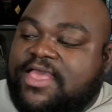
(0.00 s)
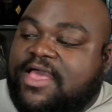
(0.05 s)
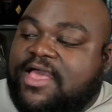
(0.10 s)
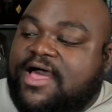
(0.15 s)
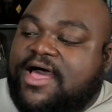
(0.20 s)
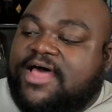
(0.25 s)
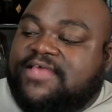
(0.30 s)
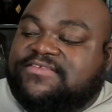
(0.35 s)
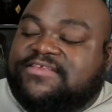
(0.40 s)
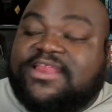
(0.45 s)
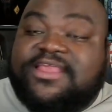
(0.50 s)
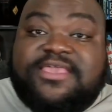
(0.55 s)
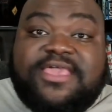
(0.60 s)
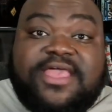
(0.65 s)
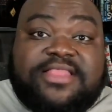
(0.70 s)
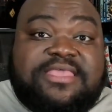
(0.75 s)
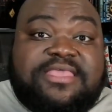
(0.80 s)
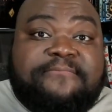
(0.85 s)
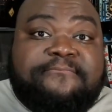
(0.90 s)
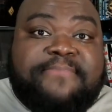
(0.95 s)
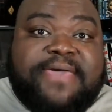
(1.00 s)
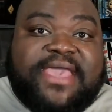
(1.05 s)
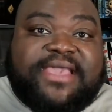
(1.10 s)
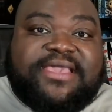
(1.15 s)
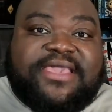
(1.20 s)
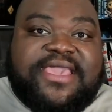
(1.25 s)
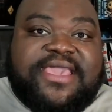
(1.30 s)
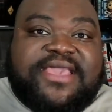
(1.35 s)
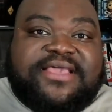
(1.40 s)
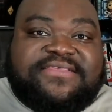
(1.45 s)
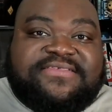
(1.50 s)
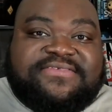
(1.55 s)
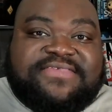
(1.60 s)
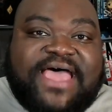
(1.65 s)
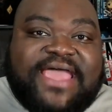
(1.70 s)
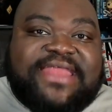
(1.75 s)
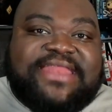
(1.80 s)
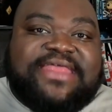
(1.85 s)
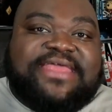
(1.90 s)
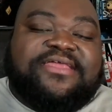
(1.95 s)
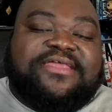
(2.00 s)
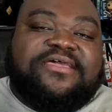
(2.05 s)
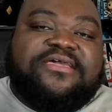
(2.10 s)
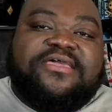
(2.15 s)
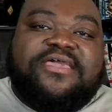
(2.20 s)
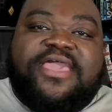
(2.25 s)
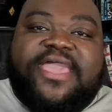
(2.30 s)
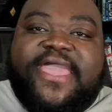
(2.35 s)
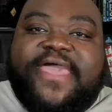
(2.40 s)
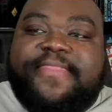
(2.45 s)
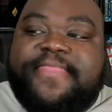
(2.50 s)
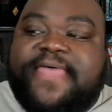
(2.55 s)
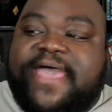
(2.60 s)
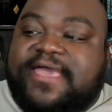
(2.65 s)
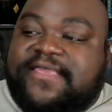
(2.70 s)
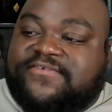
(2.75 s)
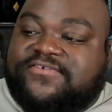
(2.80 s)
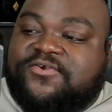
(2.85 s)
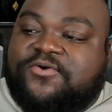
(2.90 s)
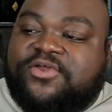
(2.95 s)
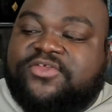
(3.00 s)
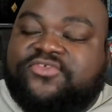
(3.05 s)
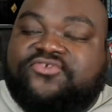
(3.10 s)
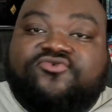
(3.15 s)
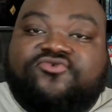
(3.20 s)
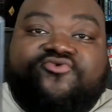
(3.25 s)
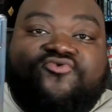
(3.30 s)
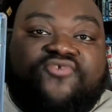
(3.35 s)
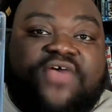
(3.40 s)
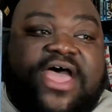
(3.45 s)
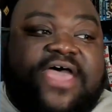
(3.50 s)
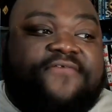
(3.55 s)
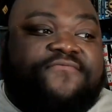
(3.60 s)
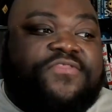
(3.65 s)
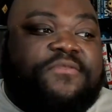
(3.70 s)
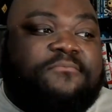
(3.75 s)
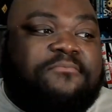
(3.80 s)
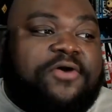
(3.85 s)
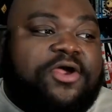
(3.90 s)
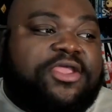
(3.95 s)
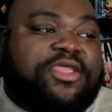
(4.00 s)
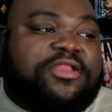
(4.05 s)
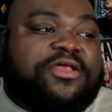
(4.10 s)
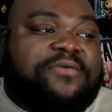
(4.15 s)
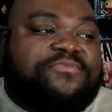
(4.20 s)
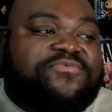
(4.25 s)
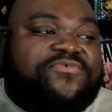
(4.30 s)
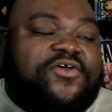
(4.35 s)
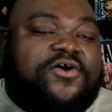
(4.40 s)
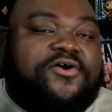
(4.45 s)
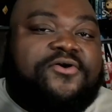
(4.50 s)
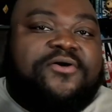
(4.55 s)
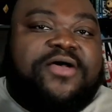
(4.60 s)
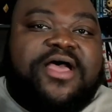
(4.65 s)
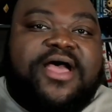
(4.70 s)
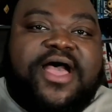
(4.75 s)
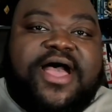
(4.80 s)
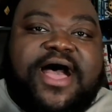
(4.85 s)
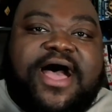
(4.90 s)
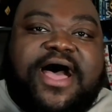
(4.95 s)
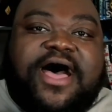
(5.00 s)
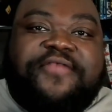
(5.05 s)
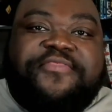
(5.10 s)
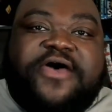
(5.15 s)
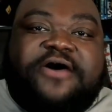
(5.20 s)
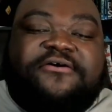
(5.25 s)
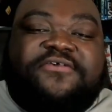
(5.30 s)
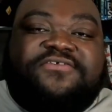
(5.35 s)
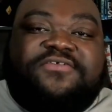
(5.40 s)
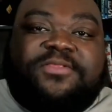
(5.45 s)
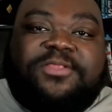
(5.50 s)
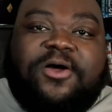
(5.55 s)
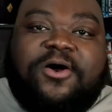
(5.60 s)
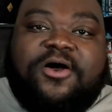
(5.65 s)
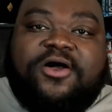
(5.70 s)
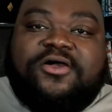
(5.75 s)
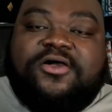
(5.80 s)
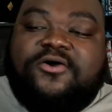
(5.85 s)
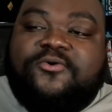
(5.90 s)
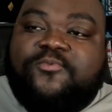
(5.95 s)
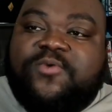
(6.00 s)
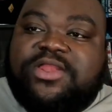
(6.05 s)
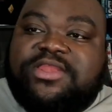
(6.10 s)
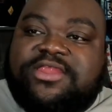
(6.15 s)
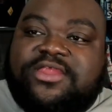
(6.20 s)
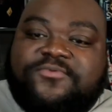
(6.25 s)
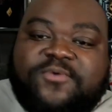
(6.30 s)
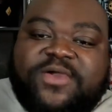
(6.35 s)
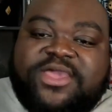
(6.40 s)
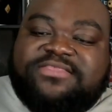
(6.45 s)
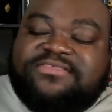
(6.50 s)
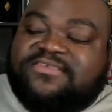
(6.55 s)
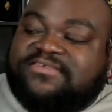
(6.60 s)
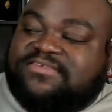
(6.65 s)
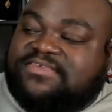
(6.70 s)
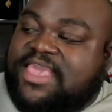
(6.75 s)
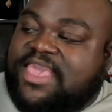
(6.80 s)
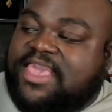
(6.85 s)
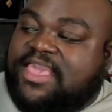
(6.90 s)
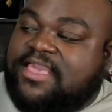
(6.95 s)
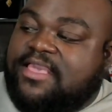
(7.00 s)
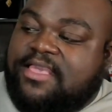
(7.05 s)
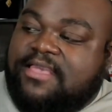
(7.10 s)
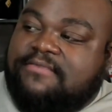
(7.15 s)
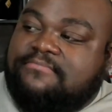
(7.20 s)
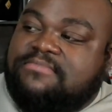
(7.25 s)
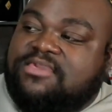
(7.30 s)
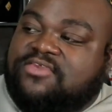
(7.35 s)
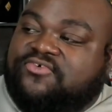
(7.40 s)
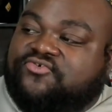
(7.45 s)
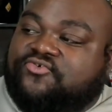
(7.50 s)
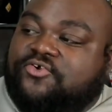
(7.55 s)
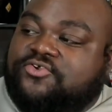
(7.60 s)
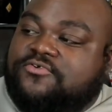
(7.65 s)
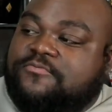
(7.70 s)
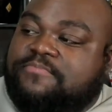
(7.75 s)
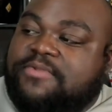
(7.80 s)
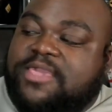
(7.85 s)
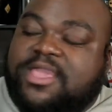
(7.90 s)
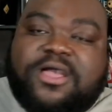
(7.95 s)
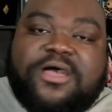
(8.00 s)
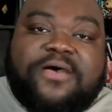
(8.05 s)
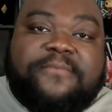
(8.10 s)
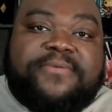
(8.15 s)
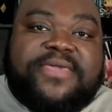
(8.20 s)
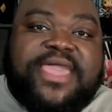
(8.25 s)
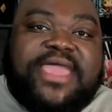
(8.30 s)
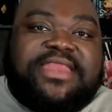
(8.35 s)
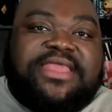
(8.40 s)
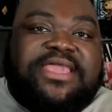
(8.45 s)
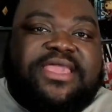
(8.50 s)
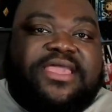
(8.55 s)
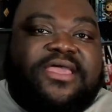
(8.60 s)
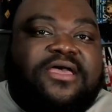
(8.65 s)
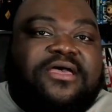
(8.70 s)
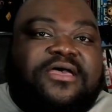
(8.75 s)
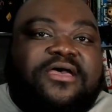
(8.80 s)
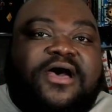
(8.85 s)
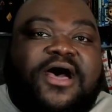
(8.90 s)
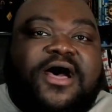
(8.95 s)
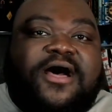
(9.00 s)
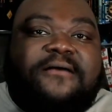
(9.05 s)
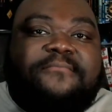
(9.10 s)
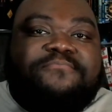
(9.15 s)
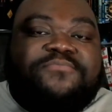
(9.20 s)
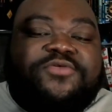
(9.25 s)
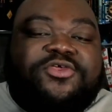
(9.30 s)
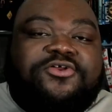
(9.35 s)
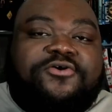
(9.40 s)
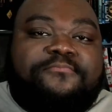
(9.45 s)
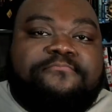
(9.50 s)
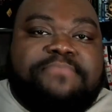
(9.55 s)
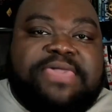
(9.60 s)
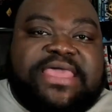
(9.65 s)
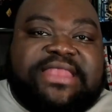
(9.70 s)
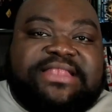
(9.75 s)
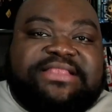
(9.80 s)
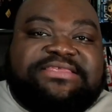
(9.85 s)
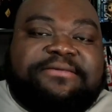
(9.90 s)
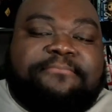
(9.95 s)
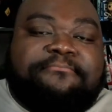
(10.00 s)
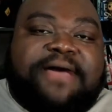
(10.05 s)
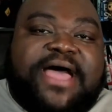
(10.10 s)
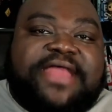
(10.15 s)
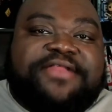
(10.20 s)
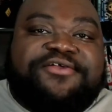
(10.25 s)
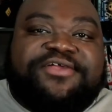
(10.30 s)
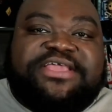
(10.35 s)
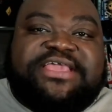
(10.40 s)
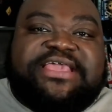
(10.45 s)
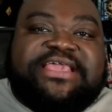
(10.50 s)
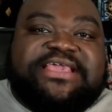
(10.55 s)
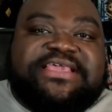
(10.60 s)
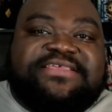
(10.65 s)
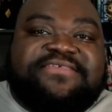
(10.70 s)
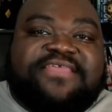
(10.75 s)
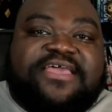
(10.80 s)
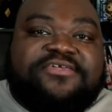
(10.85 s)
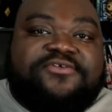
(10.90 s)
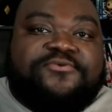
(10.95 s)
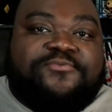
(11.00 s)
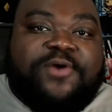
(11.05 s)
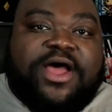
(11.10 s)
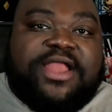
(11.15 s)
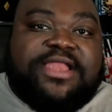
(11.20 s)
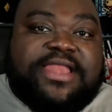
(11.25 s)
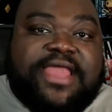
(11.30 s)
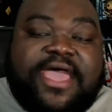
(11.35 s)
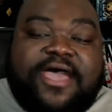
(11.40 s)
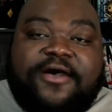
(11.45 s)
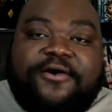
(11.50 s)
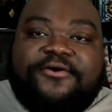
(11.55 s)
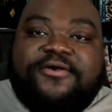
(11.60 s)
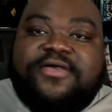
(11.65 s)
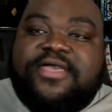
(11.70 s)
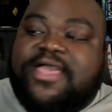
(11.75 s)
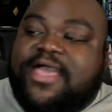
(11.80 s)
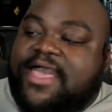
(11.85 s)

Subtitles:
It's going to get them back excited, and that is going to drive the market up. So that was a long-winded way to say, make sure you pick up any mid to minor keys that you want now,